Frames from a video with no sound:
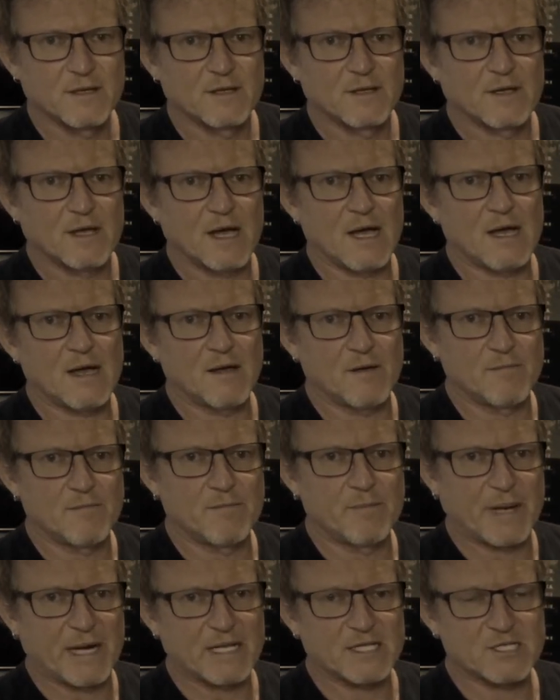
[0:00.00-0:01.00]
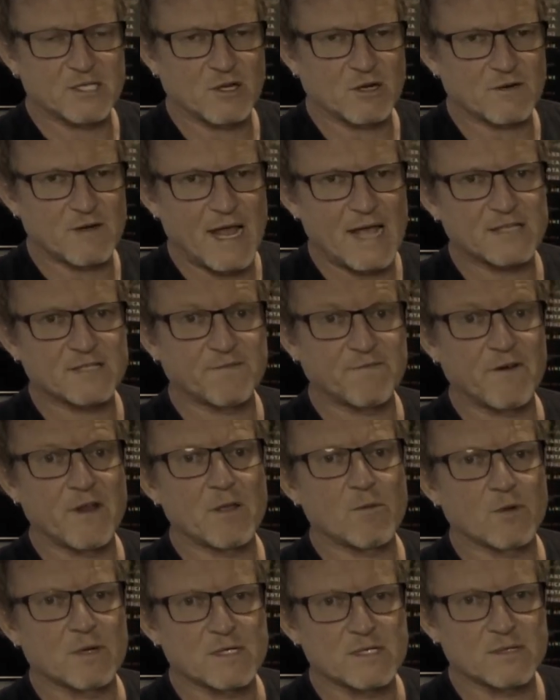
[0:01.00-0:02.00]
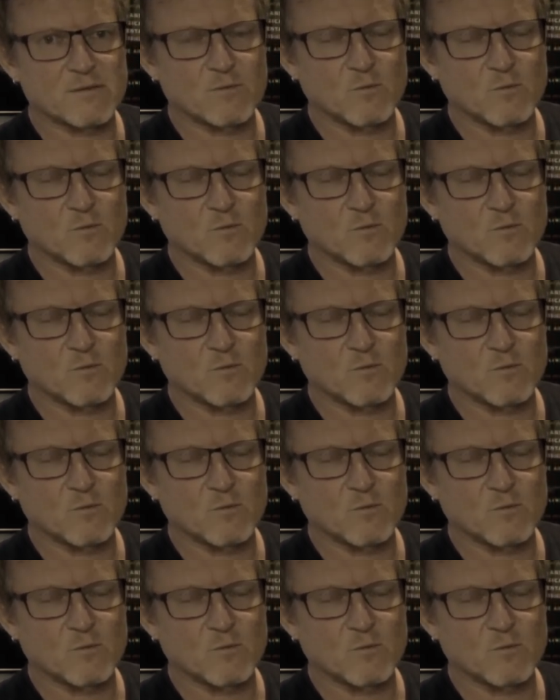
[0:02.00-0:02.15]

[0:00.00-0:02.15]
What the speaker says: but it's not as frequent,